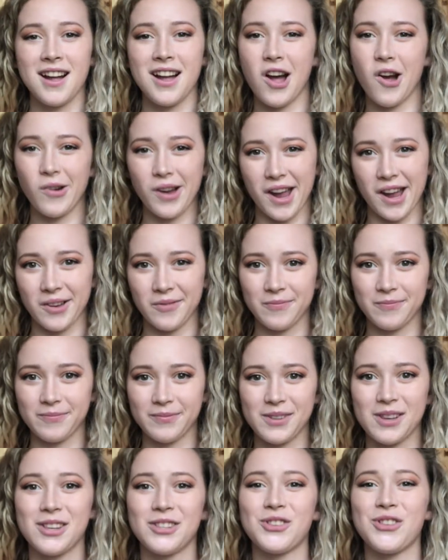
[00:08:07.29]
Okay,
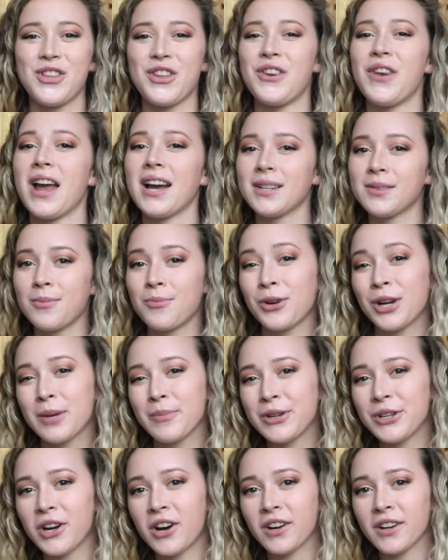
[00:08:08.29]
so the next one we're going
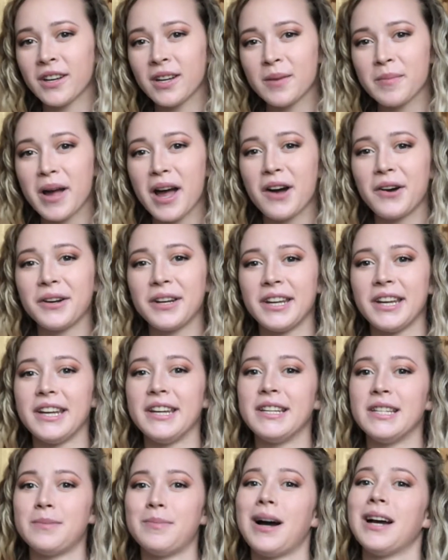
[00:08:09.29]
to be talking about
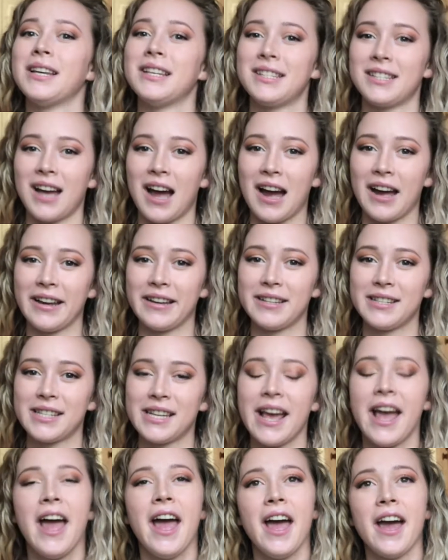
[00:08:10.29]
is by
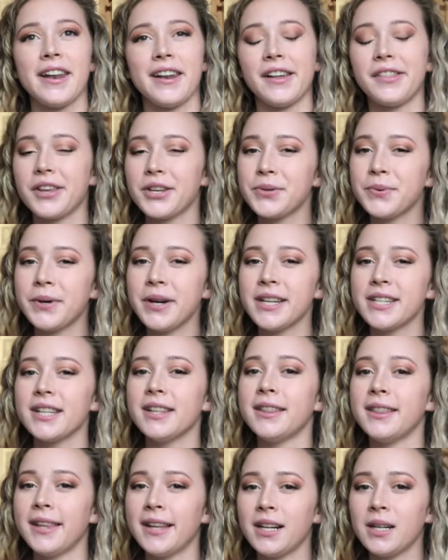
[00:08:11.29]
size. Now this one is a
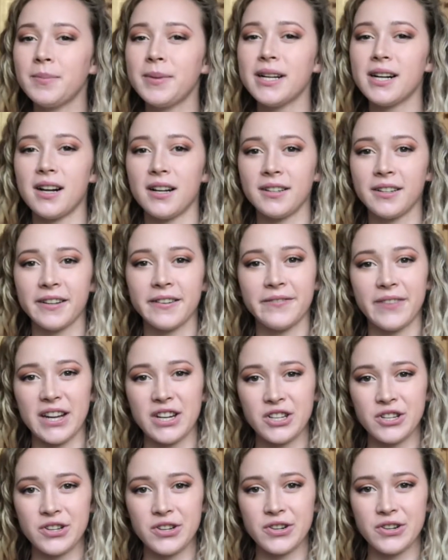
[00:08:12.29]
little bit
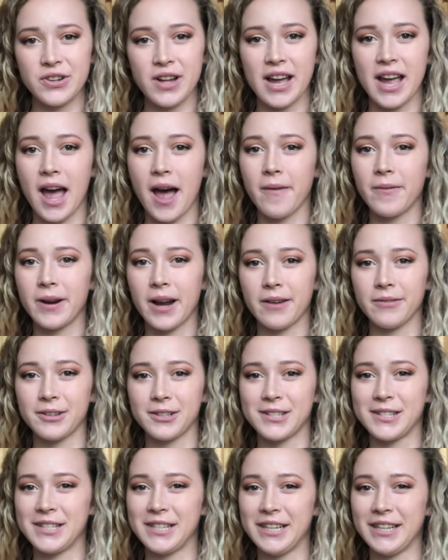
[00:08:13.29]
unconventional. I haven't
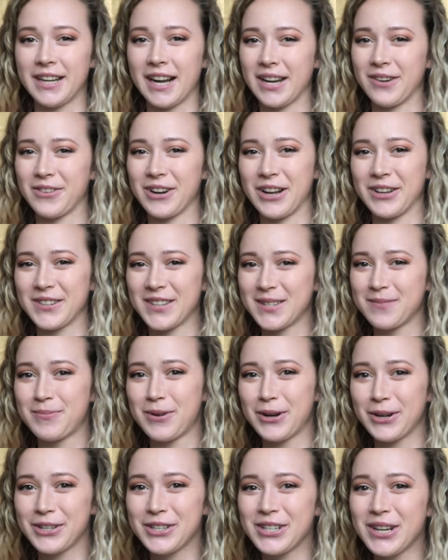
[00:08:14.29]
ever seen anyone else's
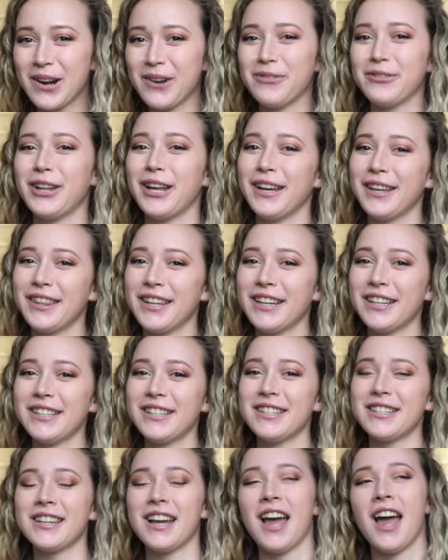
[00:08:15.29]
bookshelf like
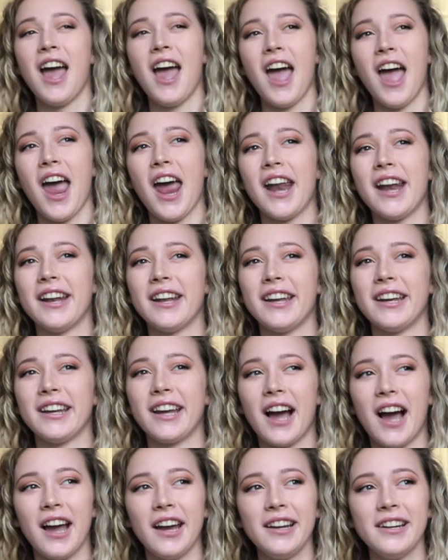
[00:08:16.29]
this. And
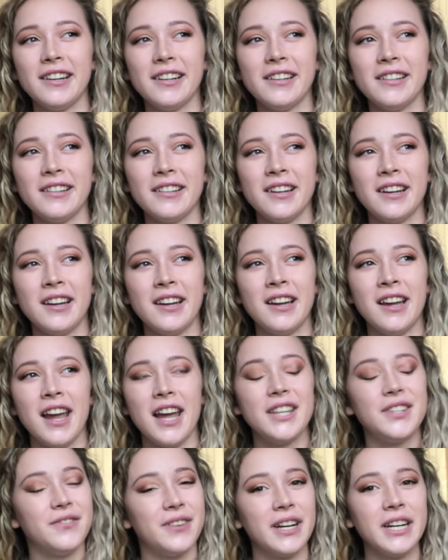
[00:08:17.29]

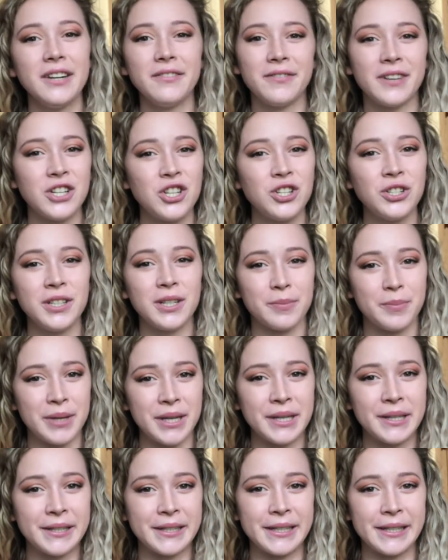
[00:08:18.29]
it's very visually
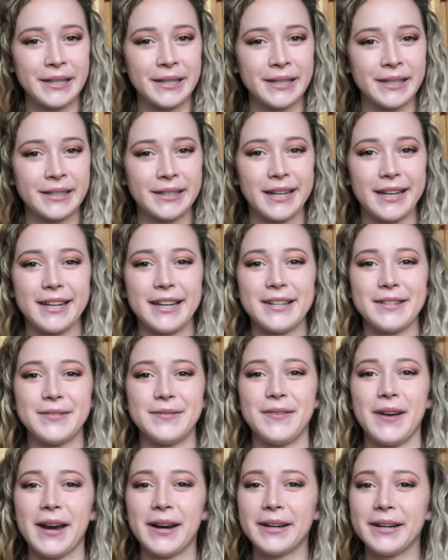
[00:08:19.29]
appealing. Like it's
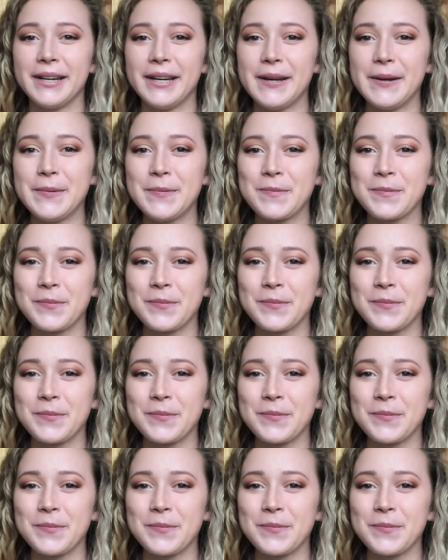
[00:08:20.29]
very